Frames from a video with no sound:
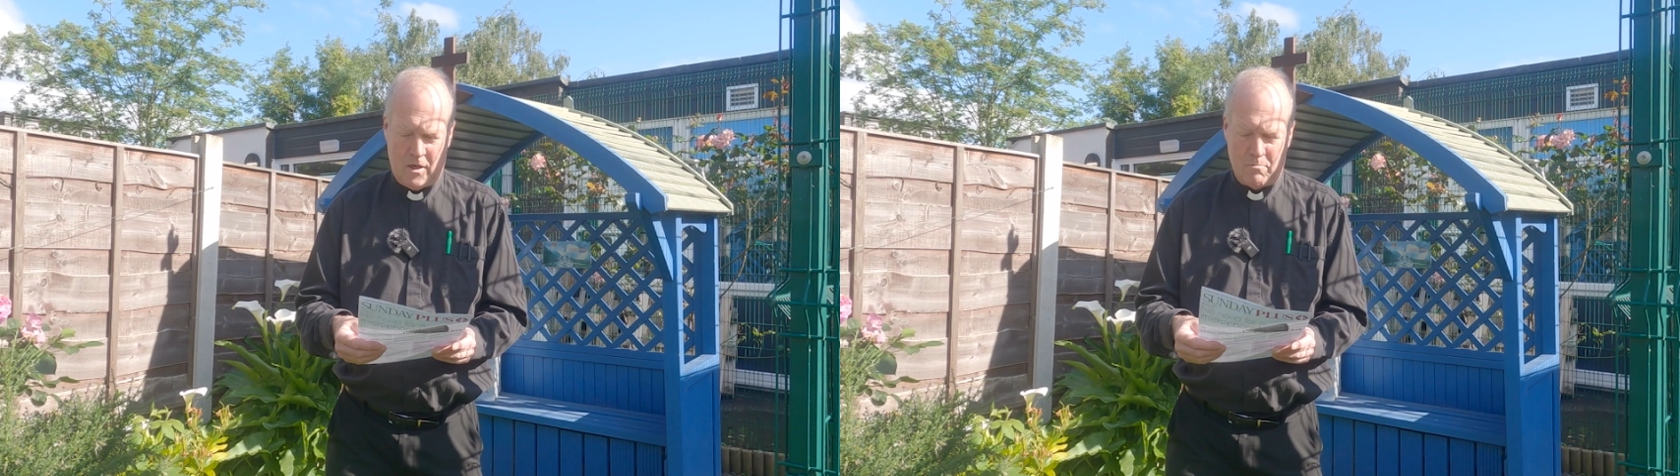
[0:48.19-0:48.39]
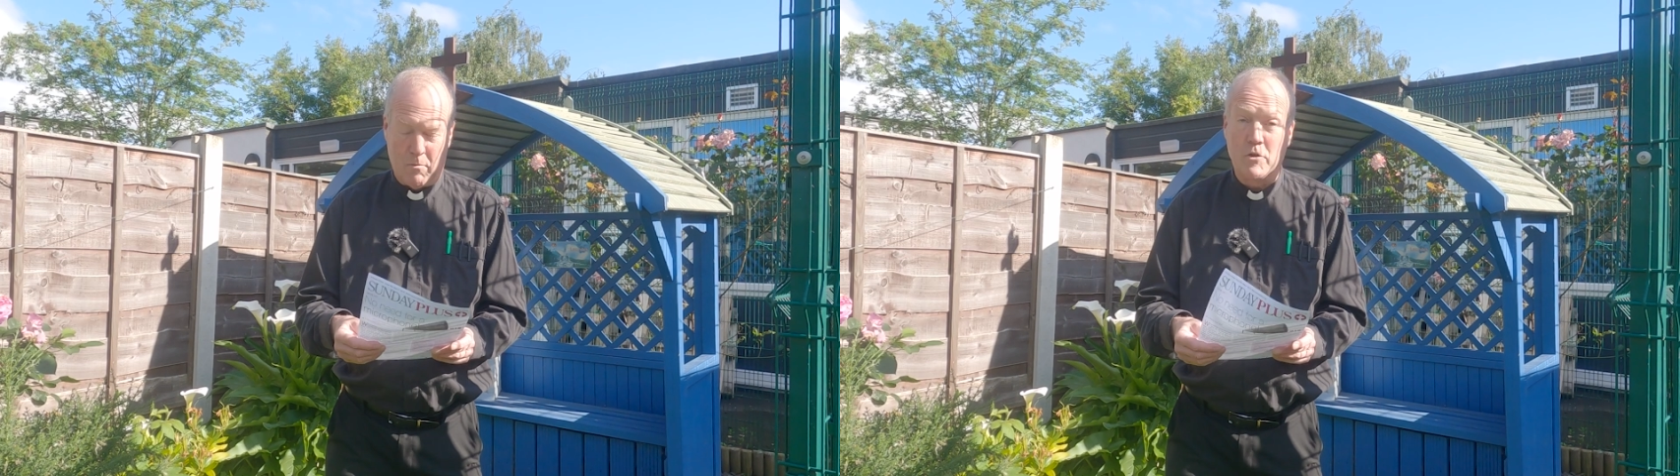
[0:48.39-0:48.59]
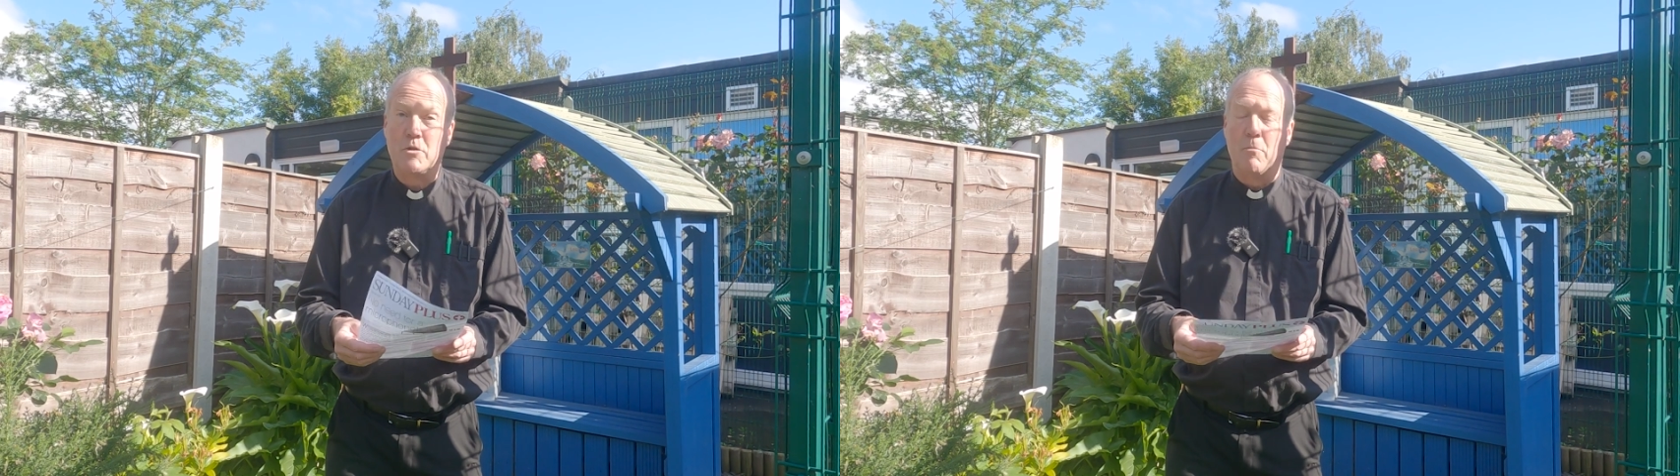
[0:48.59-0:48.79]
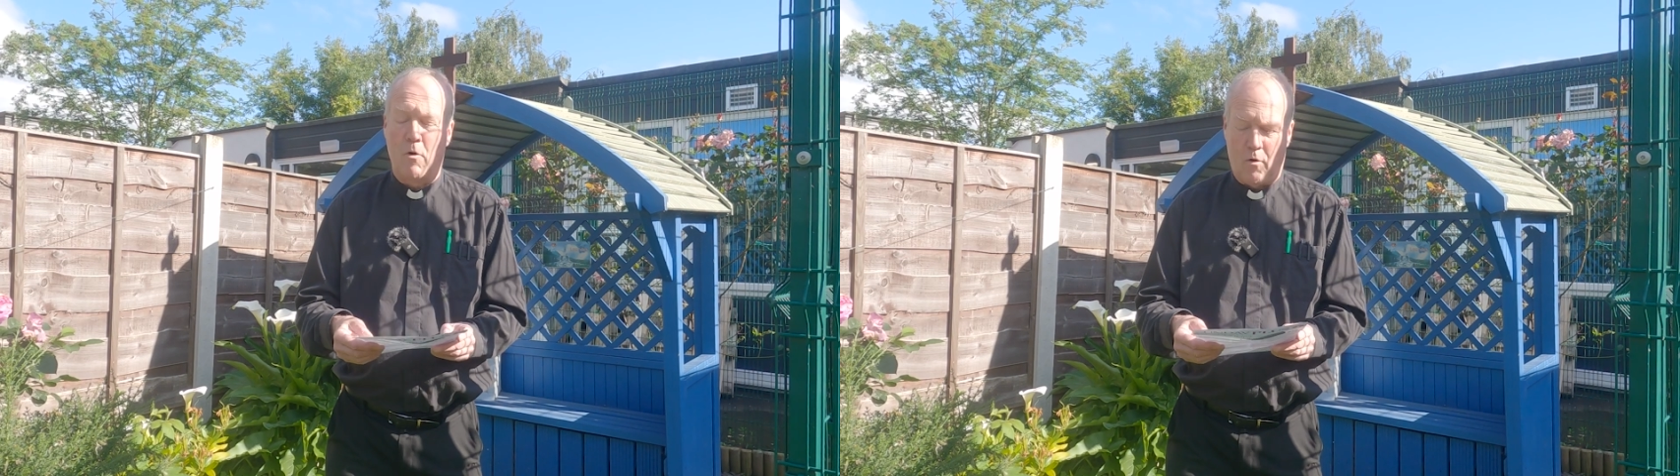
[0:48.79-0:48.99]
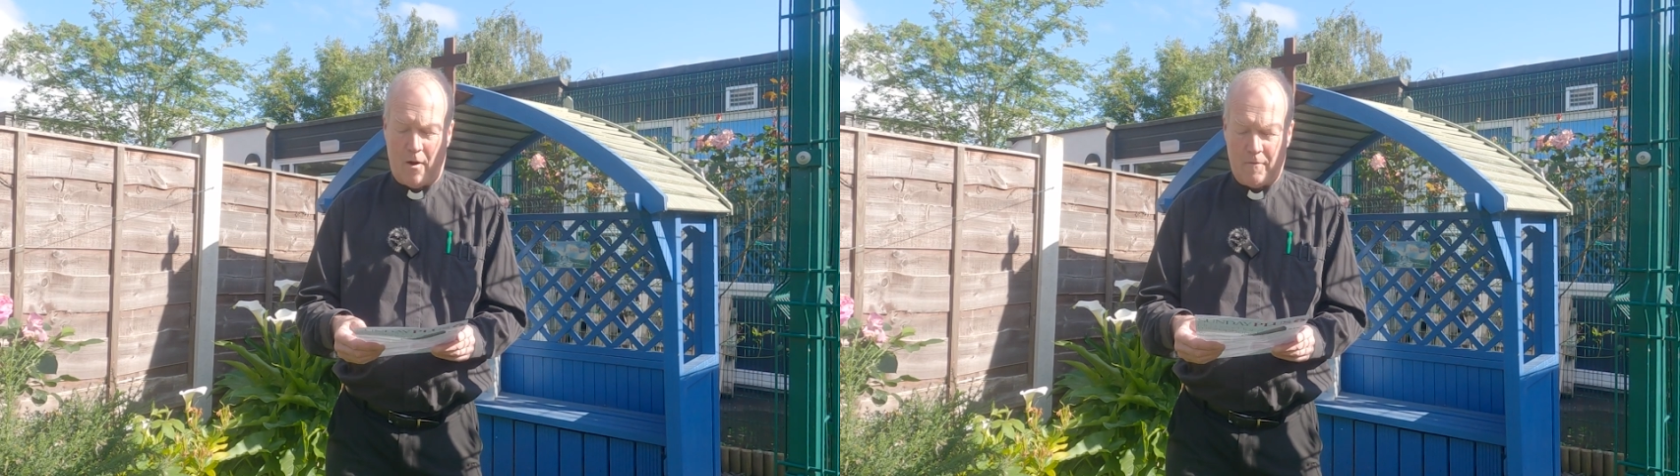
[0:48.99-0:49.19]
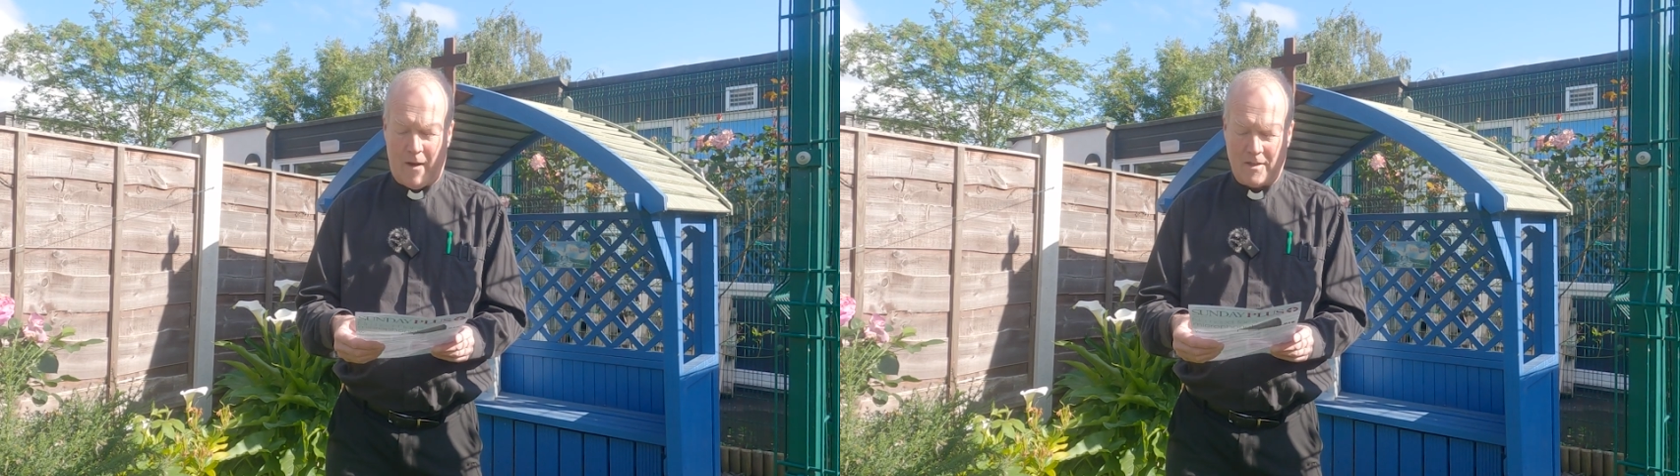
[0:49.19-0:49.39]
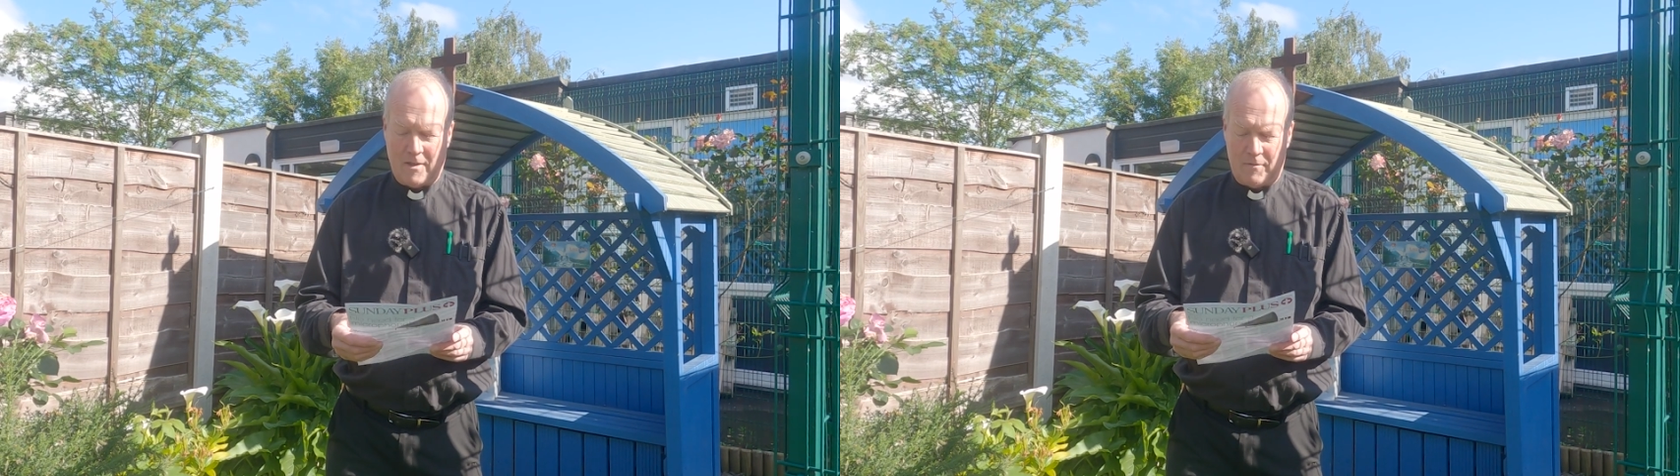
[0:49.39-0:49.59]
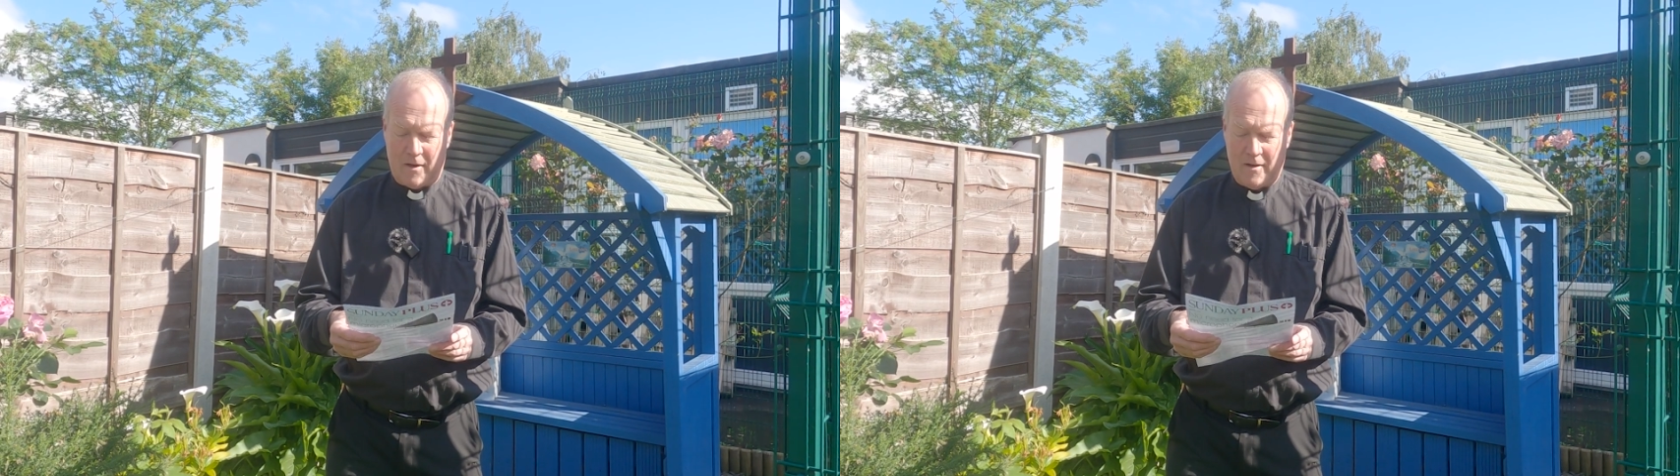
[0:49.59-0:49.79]
much more
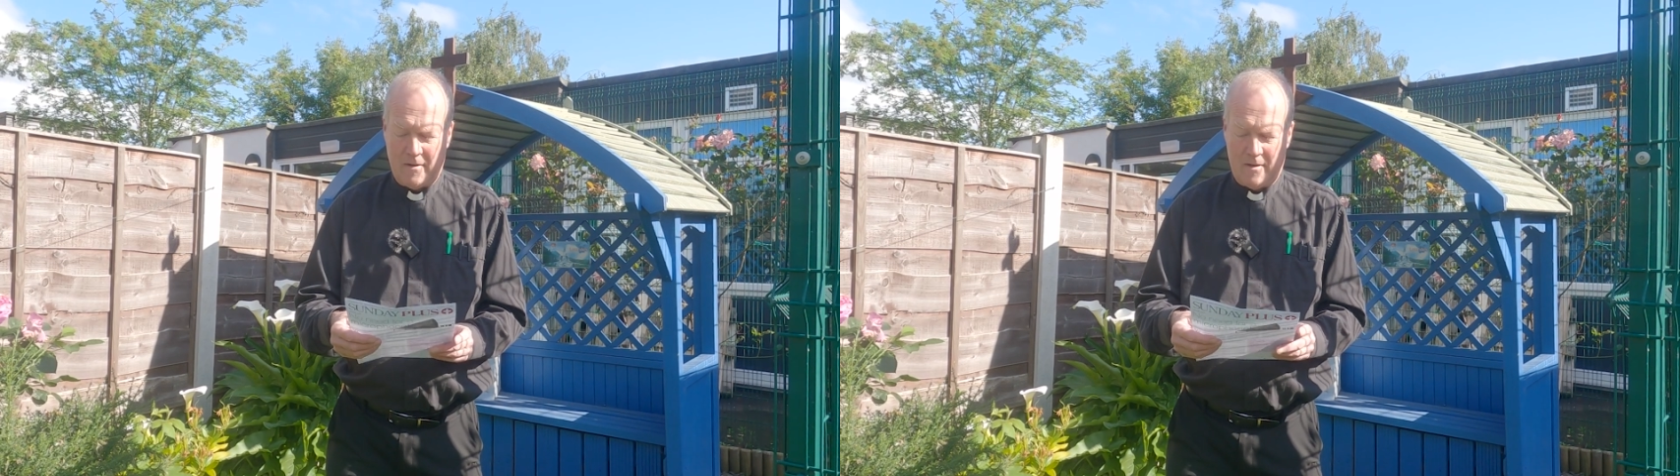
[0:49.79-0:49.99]
effectively